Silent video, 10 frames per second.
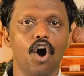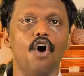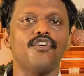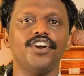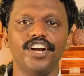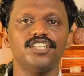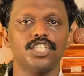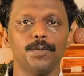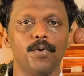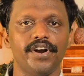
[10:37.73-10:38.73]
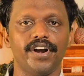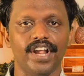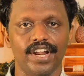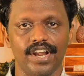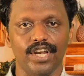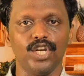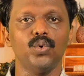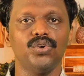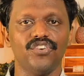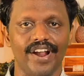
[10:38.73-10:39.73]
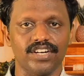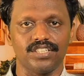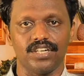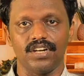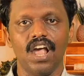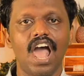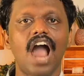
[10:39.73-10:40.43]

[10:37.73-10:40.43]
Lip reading: or redistributed in a new direction